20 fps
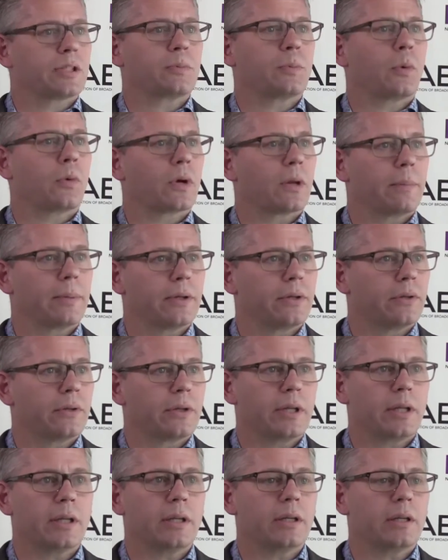it's
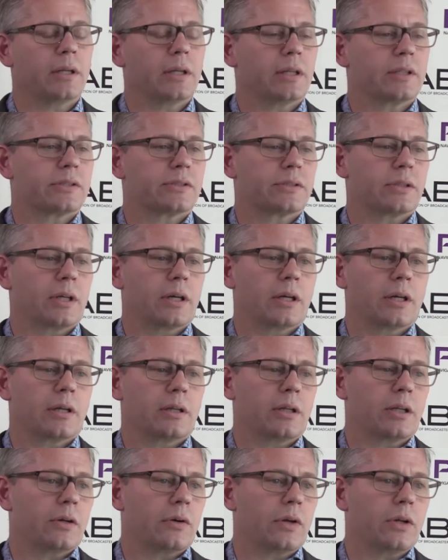portability, it's,
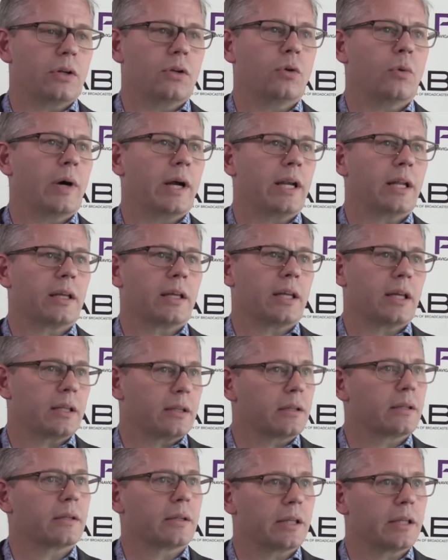a new way to
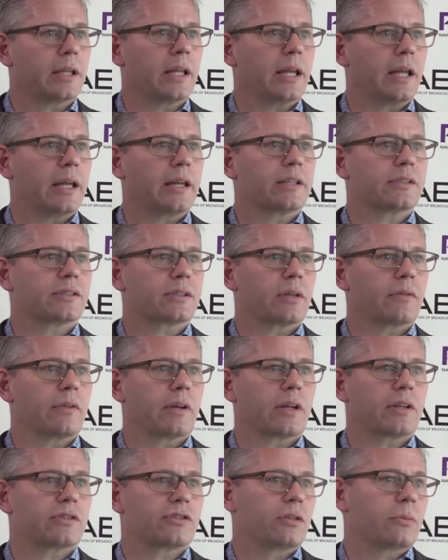get in the hands
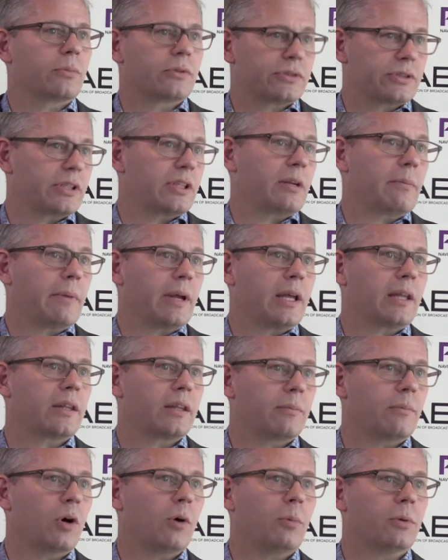of the consumers that
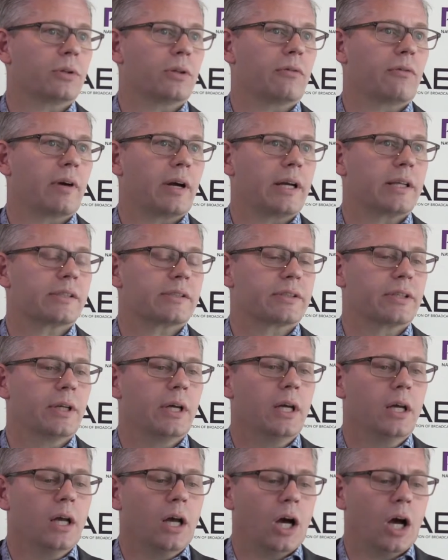demand the mobile device,
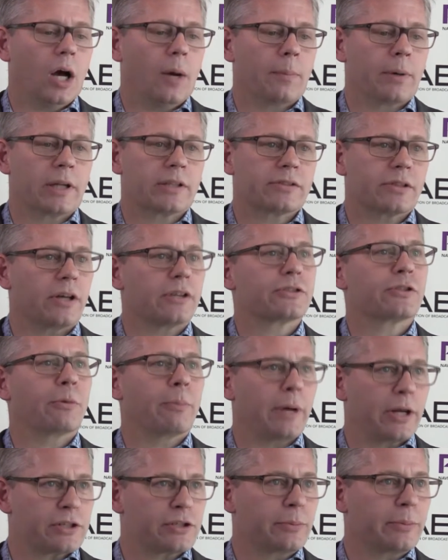but it's
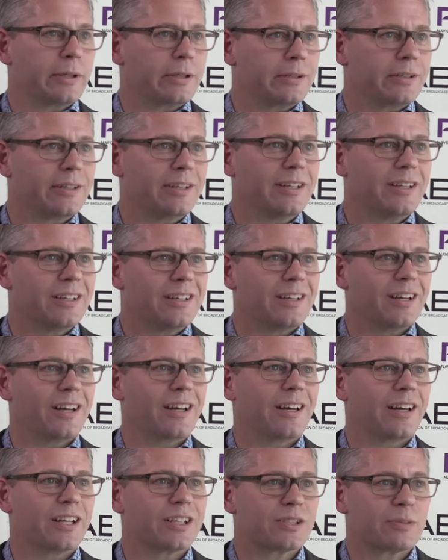also measurement.
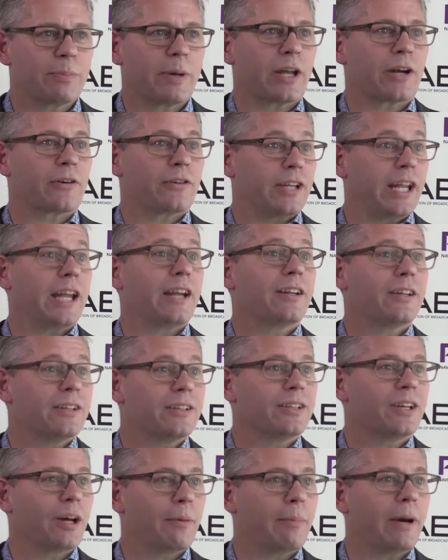It's better
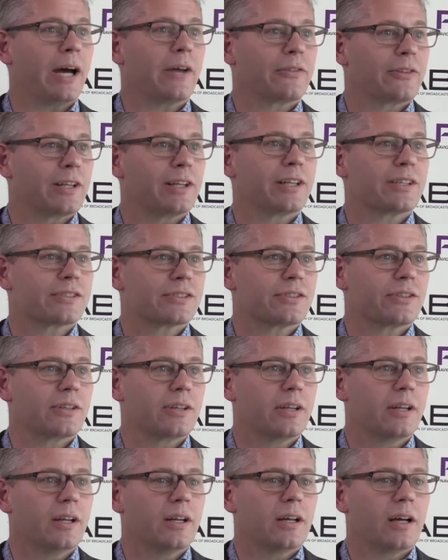data about the
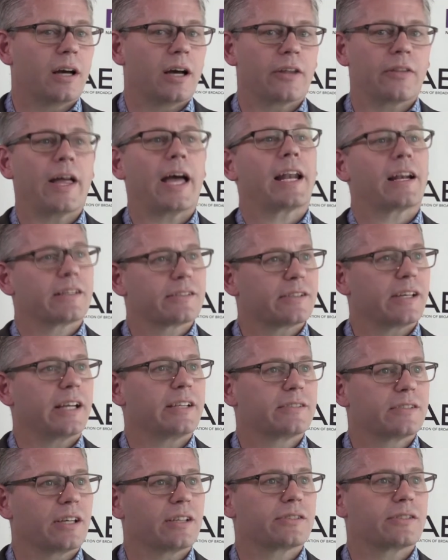listener. That
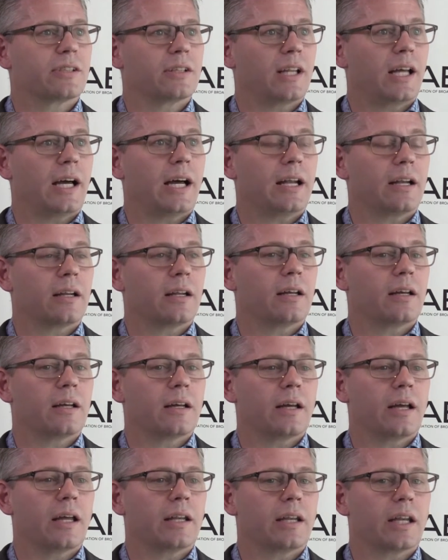excites us a lot
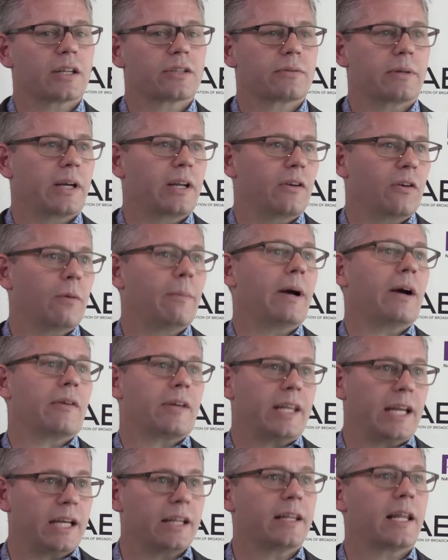at Next Radio
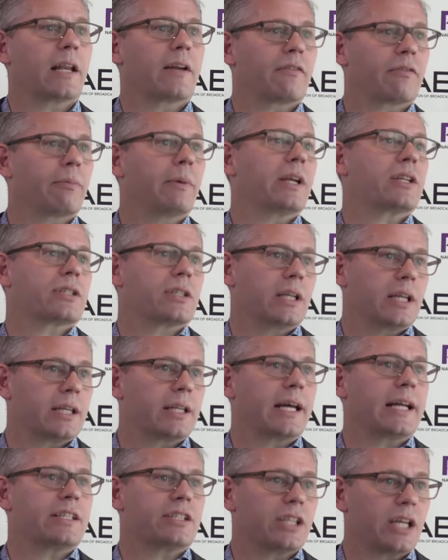about getting that information
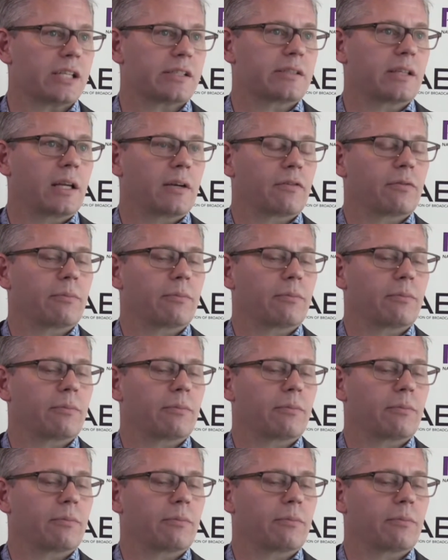and digesting that